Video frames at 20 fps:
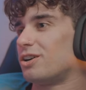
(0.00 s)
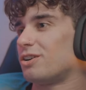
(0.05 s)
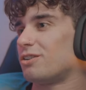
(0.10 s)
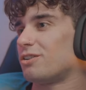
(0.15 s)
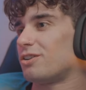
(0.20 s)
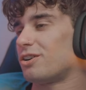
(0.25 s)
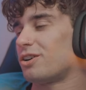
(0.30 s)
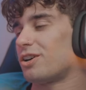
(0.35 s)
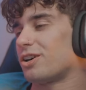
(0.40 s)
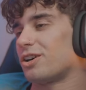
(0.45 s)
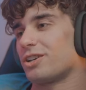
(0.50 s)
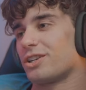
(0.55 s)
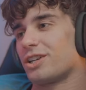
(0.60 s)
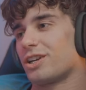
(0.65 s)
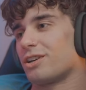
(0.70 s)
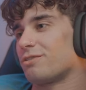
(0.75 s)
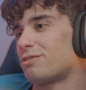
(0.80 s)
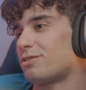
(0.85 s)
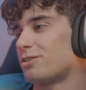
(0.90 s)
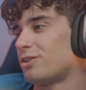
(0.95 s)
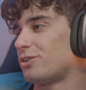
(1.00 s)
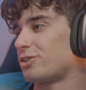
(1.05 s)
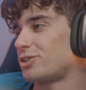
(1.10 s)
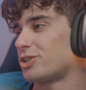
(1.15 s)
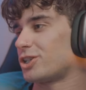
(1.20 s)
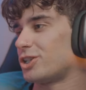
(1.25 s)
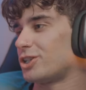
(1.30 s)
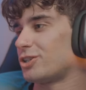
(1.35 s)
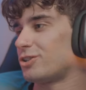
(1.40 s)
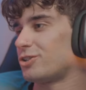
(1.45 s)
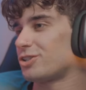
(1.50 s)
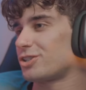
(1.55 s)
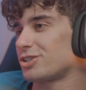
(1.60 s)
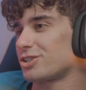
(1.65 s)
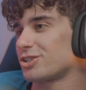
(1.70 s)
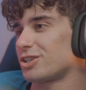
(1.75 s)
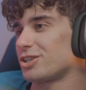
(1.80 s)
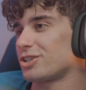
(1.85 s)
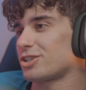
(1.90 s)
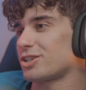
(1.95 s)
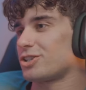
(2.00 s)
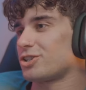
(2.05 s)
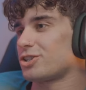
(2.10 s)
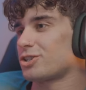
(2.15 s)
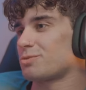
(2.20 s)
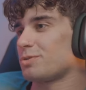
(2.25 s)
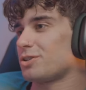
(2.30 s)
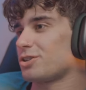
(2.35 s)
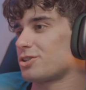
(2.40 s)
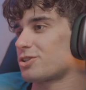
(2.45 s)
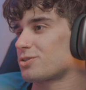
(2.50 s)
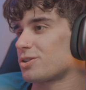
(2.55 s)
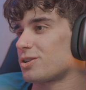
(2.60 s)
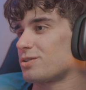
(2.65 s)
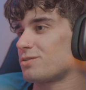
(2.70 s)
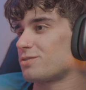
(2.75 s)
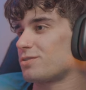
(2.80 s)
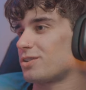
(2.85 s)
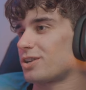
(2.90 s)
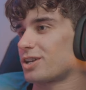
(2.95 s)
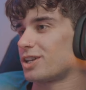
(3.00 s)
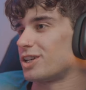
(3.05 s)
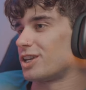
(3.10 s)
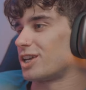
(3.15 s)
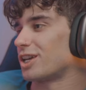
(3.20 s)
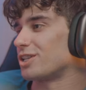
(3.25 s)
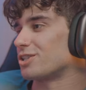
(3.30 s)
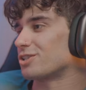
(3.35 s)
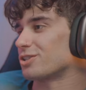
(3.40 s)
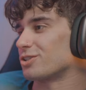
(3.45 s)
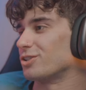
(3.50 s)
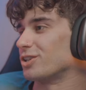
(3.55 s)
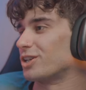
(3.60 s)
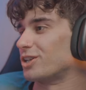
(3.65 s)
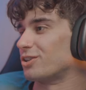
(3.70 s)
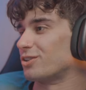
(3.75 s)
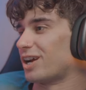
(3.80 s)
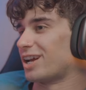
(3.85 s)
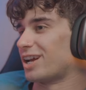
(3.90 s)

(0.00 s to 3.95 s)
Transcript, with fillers: Uh, yeah, for all she knows, this could just be straight fucking insulin right